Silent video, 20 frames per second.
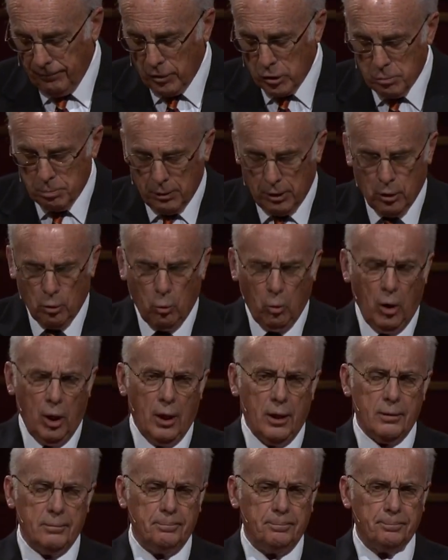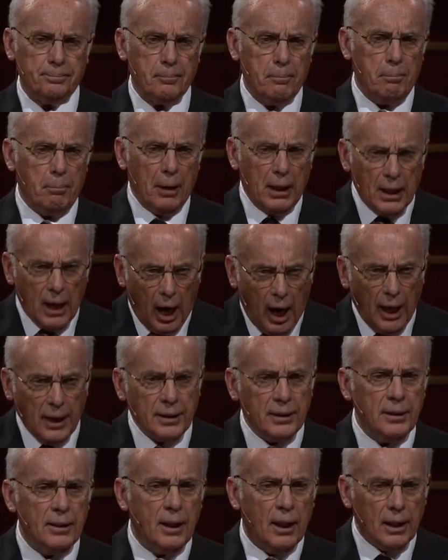1 Peter 1,
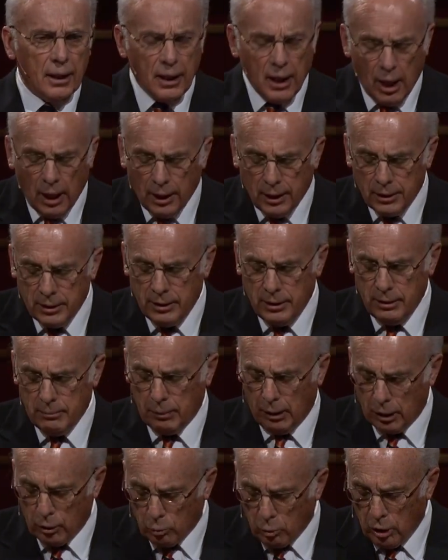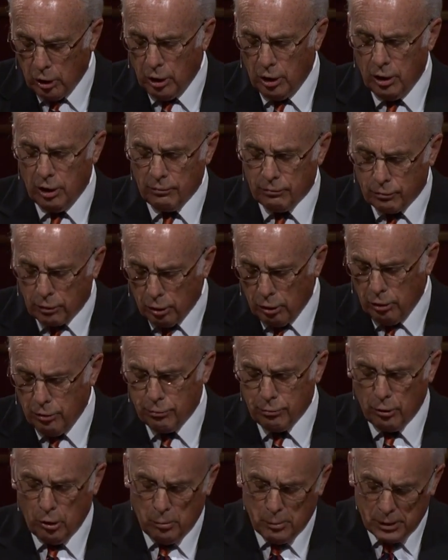begotten again by the word of
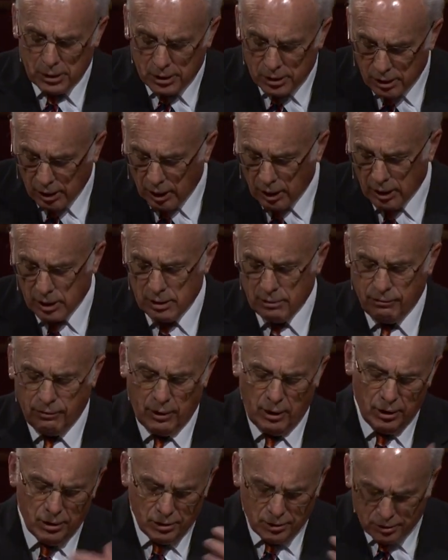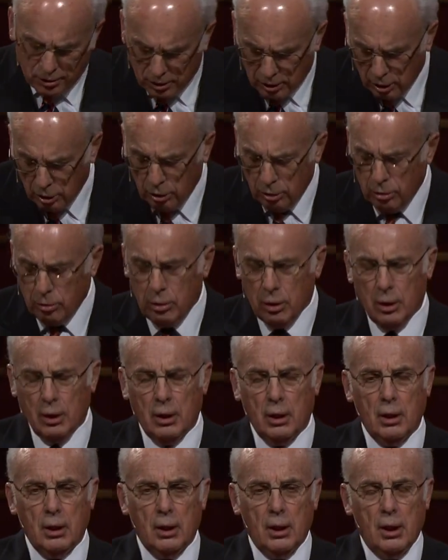truth, Romans 6, Ephesians
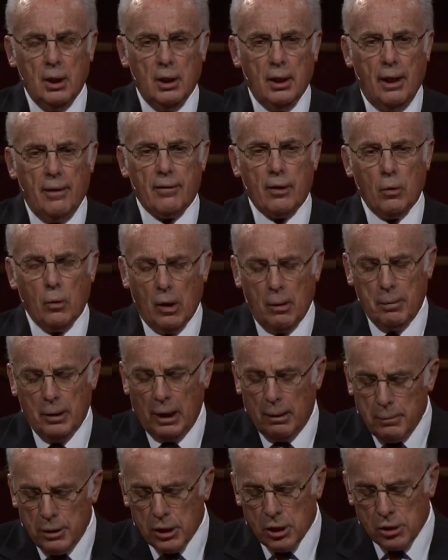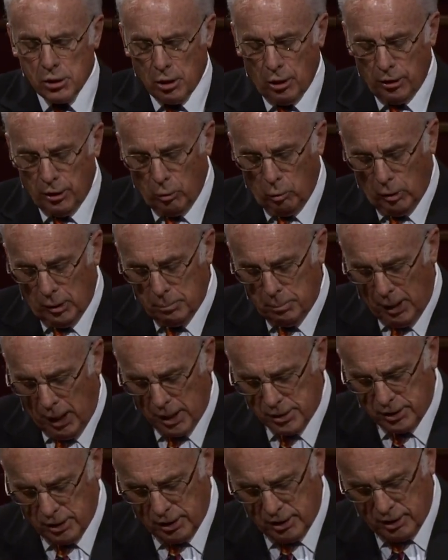2, everywhere. But let me just show you one
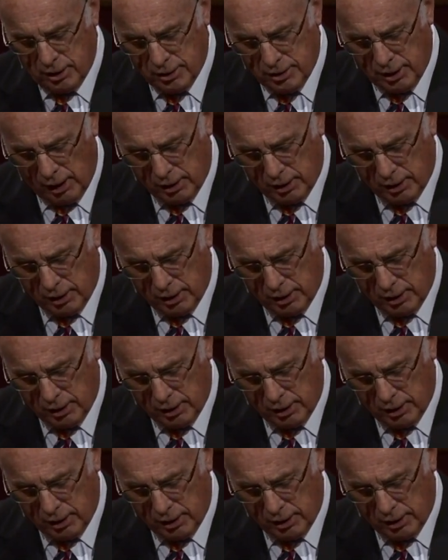passage that